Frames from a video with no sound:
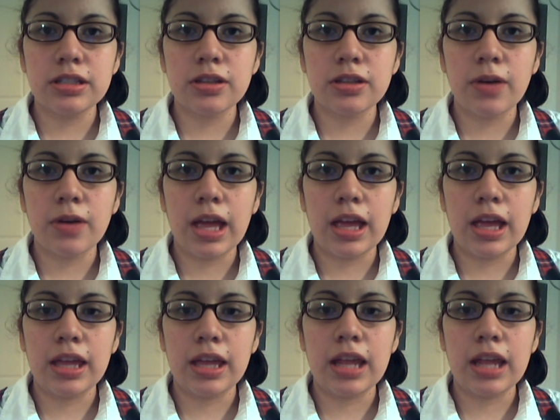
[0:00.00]
go
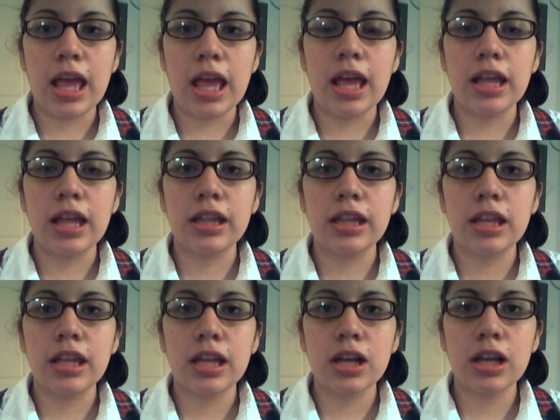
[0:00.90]
ahead and
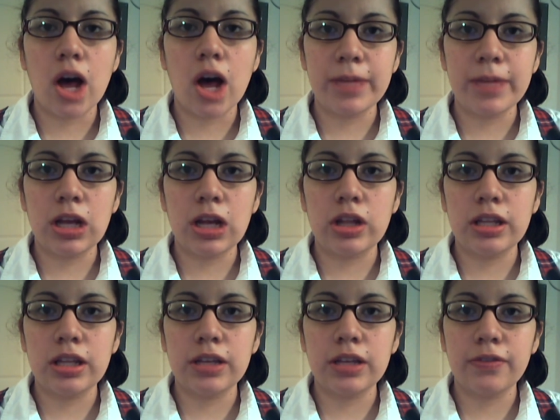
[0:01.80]
comment on
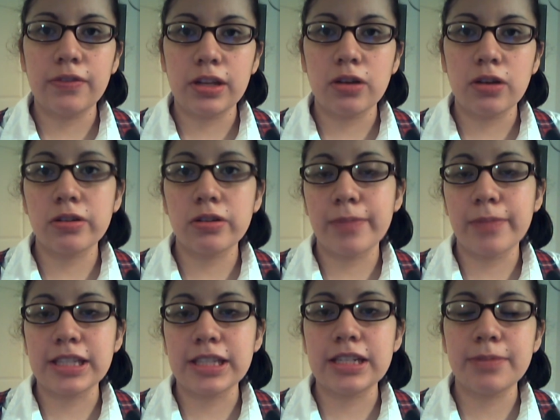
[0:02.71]
the video or
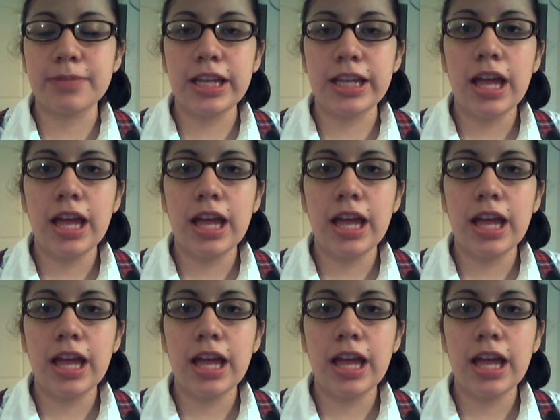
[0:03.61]
message me,